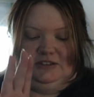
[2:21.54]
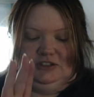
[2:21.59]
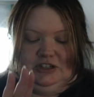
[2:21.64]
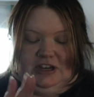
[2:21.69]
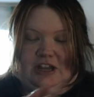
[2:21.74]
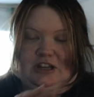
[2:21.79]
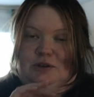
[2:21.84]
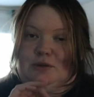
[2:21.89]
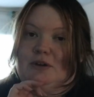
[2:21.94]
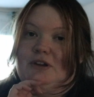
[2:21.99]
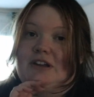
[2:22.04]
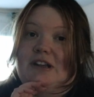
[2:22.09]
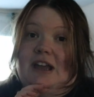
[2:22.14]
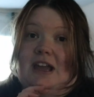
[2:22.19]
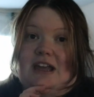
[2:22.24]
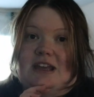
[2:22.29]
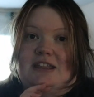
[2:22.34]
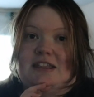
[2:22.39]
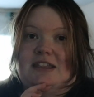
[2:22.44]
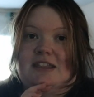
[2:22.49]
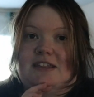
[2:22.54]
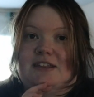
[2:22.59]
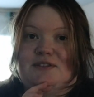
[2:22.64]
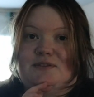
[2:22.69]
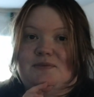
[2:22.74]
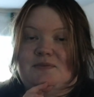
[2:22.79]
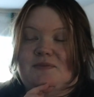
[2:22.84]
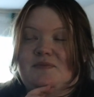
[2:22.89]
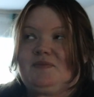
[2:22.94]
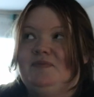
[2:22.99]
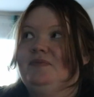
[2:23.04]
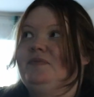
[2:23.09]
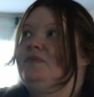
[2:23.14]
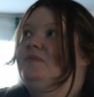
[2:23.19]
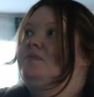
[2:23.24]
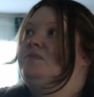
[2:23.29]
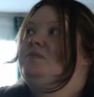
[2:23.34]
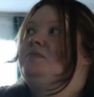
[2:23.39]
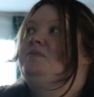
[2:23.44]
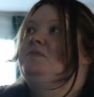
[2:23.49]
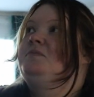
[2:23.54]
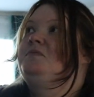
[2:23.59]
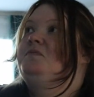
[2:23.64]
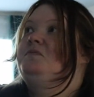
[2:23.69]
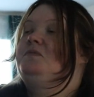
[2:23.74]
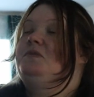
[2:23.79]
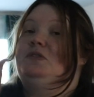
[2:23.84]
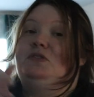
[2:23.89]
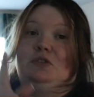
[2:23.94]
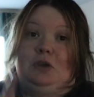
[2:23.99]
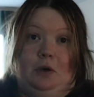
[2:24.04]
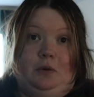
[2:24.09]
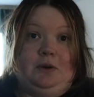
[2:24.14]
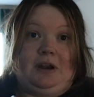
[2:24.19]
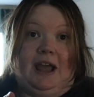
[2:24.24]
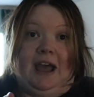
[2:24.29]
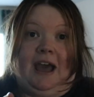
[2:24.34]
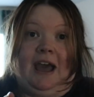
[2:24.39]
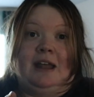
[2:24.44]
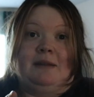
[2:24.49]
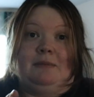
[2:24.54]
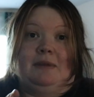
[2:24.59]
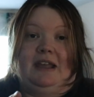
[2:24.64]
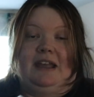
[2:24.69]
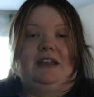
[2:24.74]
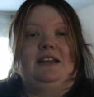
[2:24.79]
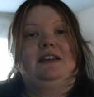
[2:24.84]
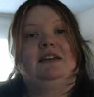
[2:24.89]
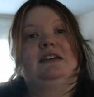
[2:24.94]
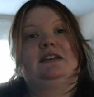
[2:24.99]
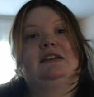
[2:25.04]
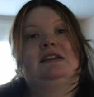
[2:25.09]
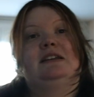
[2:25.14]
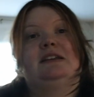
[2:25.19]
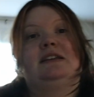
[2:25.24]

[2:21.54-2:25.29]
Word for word: January 9th, don't at me.